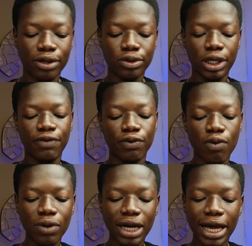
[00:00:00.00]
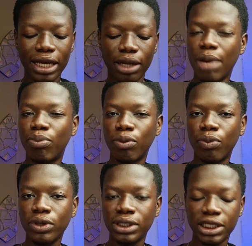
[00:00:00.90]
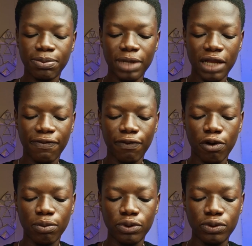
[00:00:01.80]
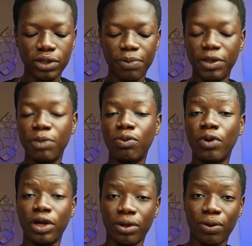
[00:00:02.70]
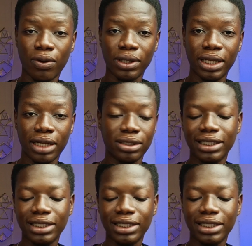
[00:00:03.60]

So if you go on ahead and promote this platform to the people in your contacts,